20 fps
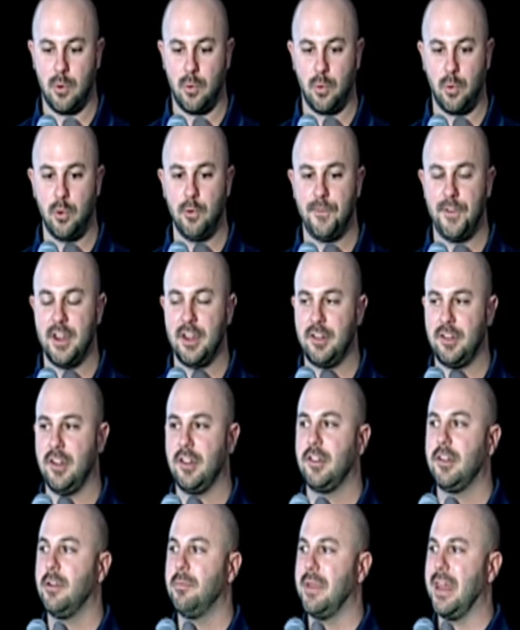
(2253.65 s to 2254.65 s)
roofing
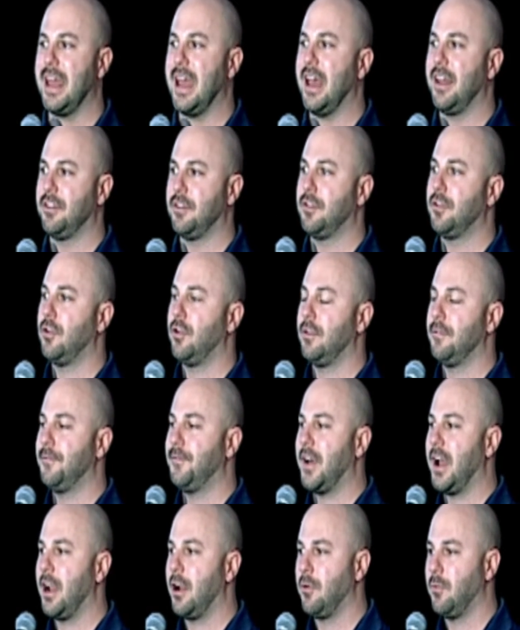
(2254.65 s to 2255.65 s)
system that has a certain
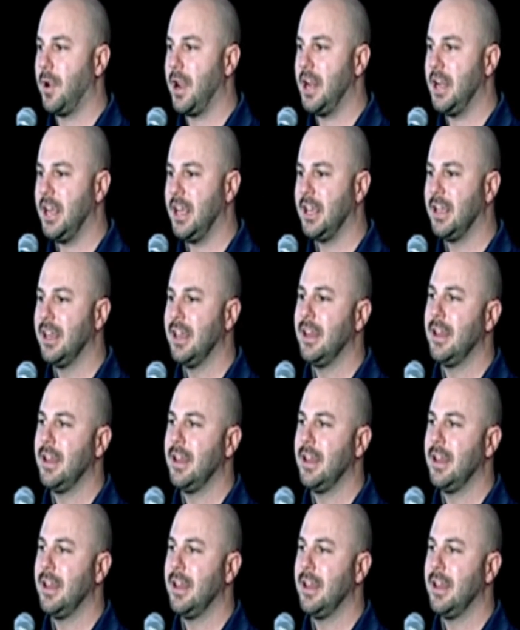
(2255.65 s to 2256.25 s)
fire rating,